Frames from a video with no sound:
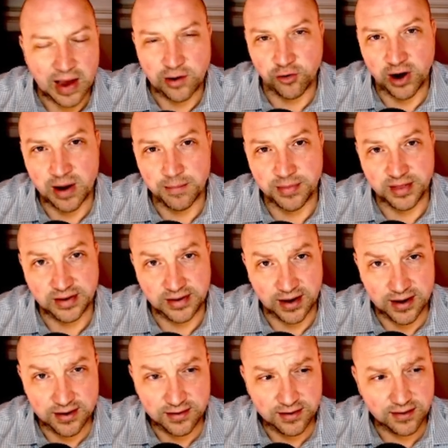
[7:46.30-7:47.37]
I grab the
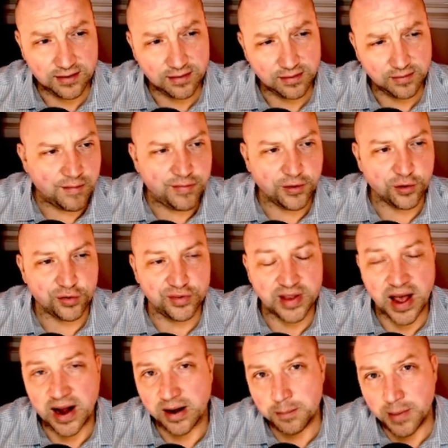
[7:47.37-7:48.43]
date. If there's
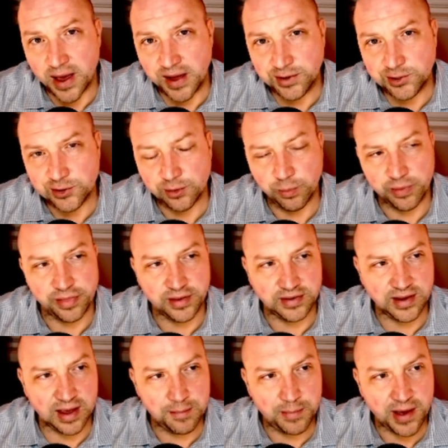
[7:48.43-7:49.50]
not a match with the
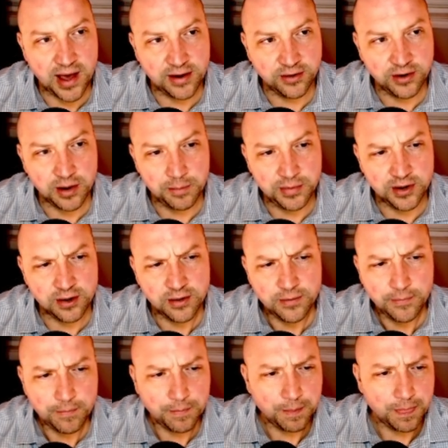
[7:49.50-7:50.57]
date pattern up
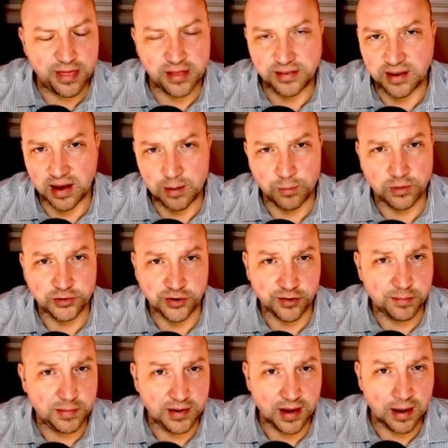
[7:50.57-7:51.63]
here, then the date will
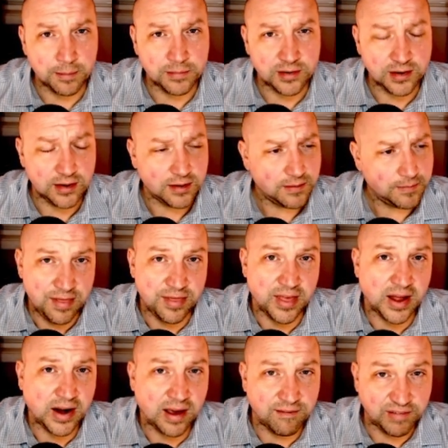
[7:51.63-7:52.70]
just be empty. And
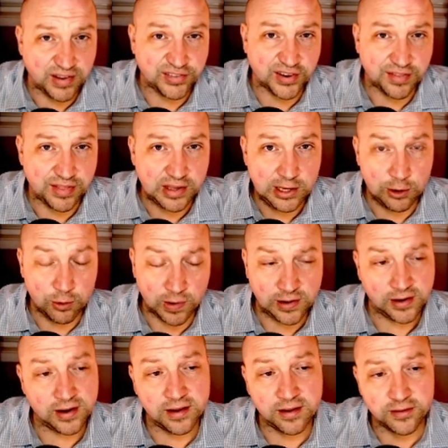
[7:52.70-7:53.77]
then I visit the
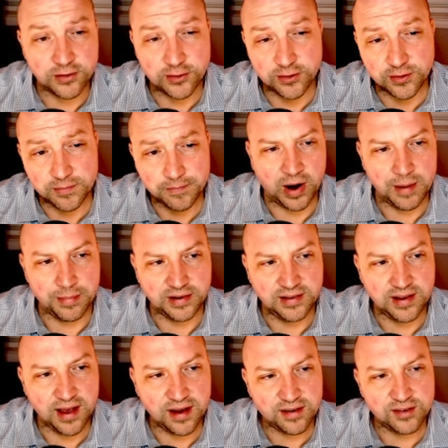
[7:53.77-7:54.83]
URLs, grab the
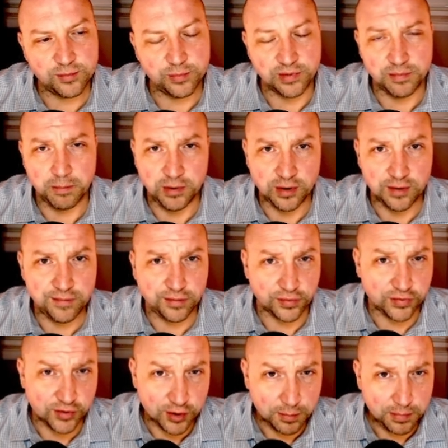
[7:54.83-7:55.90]
text with
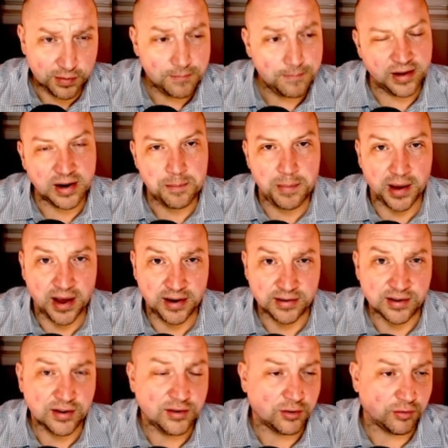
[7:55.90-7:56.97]
BeautifulSoup, and then
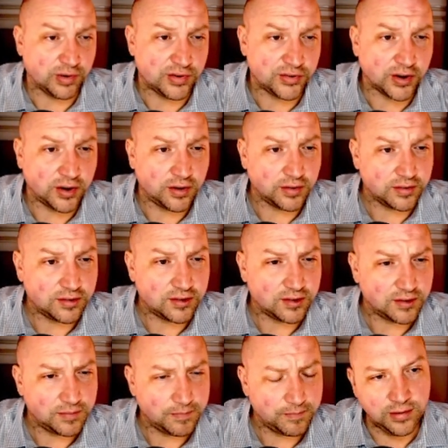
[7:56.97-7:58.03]
append to results.